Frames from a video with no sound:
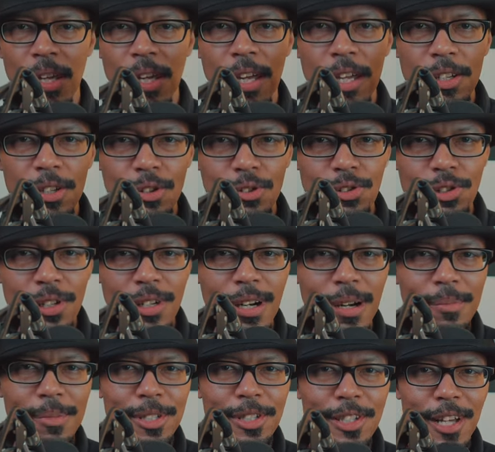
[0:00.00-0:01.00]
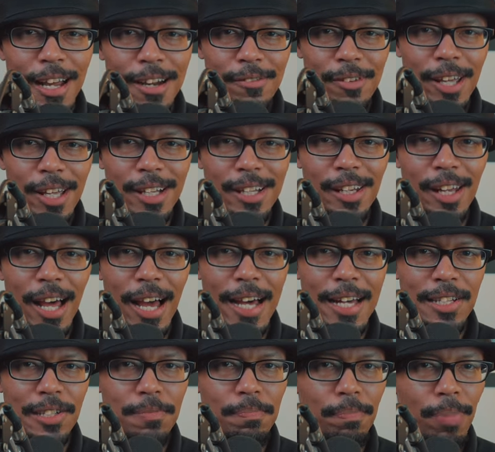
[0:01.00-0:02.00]
inside of a
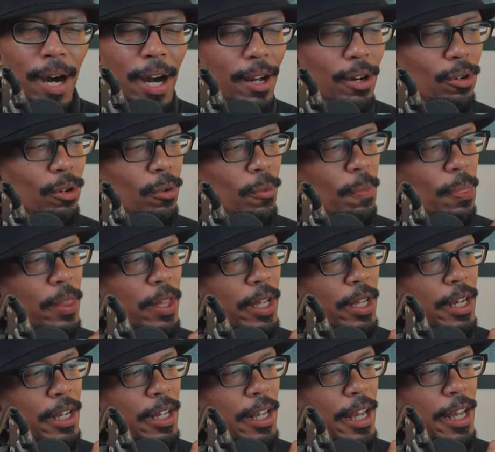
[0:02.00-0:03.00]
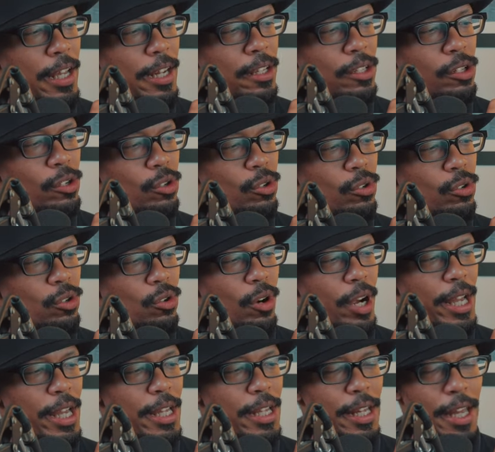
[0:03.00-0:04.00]
glass bottle, and it had a little
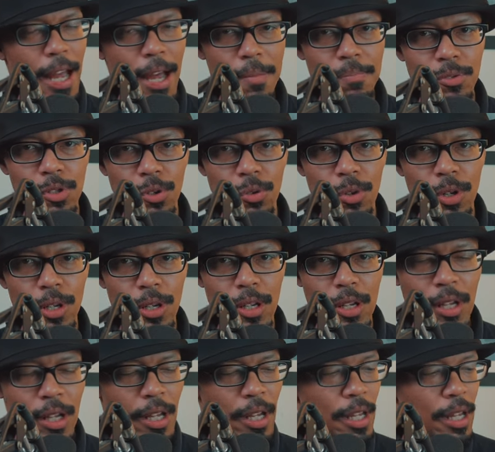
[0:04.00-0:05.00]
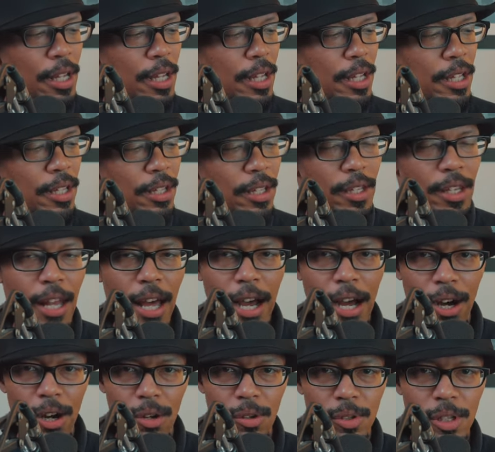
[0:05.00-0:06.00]
gray cap to it.
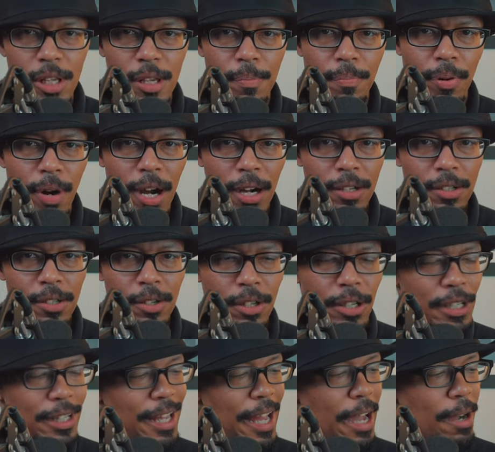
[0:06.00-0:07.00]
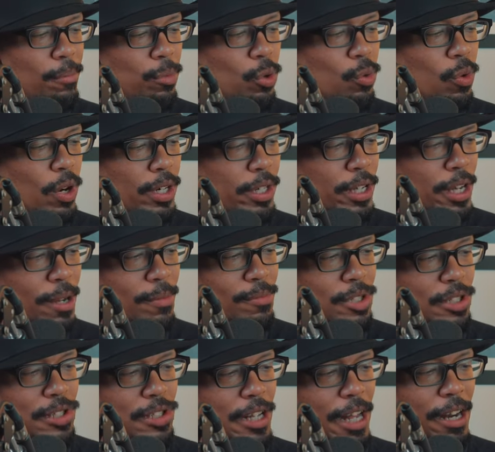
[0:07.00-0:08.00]
Now the Procter and Gamble one
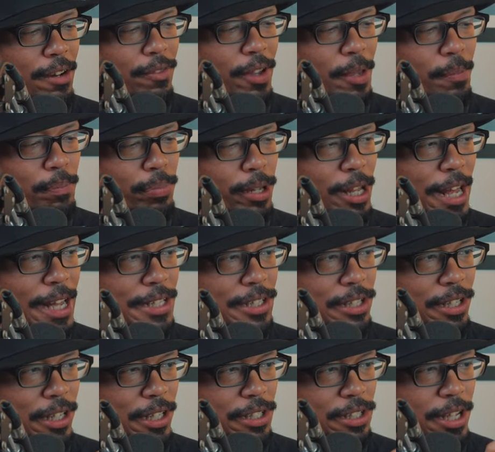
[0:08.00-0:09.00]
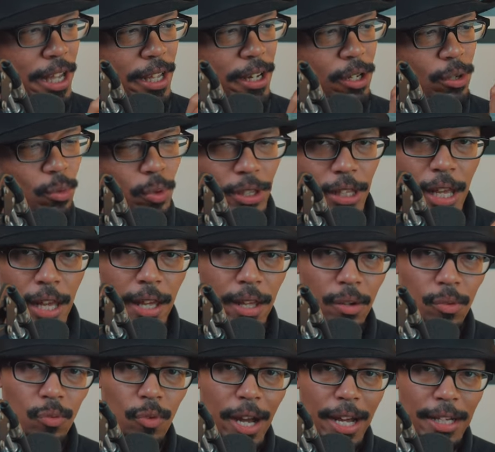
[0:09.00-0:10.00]
comes inside of a plastic container with
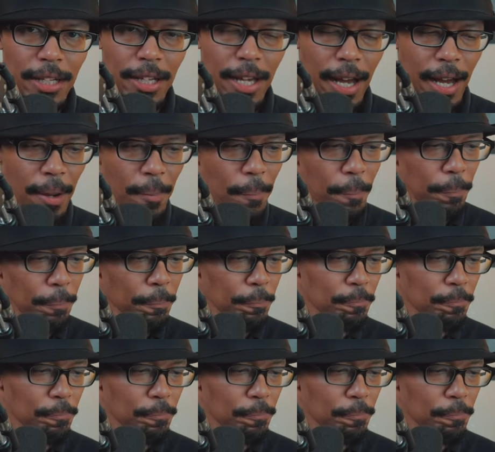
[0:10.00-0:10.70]
a red cap.